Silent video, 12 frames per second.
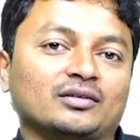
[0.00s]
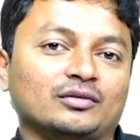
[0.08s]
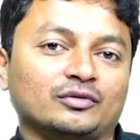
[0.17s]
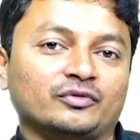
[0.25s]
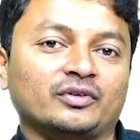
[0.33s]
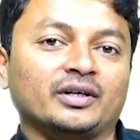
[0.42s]

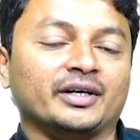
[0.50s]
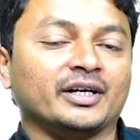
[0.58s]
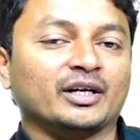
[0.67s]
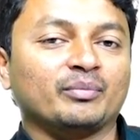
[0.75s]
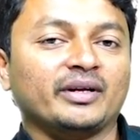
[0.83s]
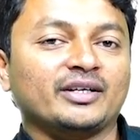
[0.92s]
of
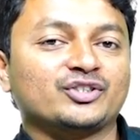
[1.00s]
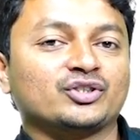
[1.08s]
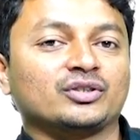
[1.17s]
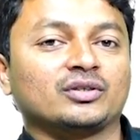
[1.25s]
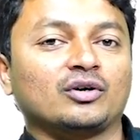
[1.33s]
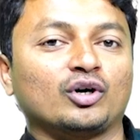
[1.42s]

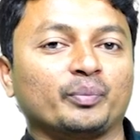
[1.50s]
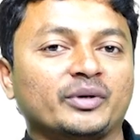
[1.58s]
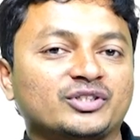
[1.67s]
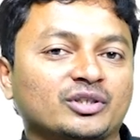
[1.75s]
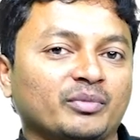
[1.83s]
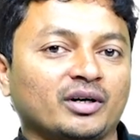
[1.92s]
determination or
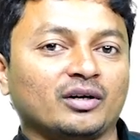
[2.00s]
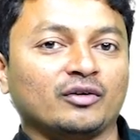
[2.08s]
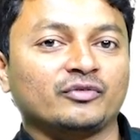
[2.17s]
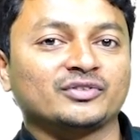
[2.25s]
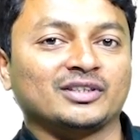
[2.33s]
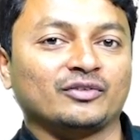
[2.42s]
measurement
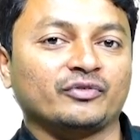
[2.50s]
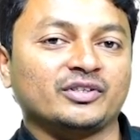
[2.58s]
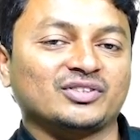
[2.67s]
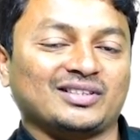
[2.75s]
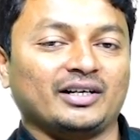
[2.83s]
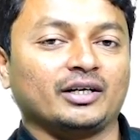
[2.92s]
of
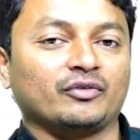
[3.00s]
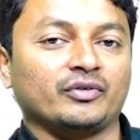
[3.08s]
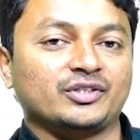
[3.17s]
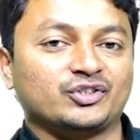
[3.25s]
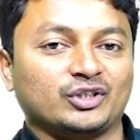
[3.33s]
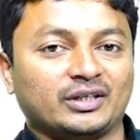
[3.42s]
surface or
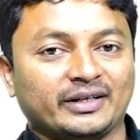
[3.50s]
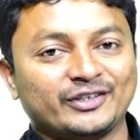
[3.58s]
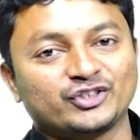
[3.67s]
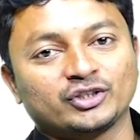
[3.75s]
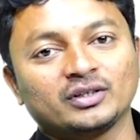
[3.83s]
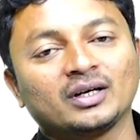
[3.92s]
interfacial
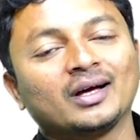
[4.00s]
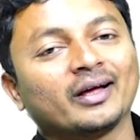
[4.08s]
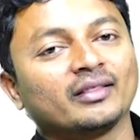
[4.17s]
tension,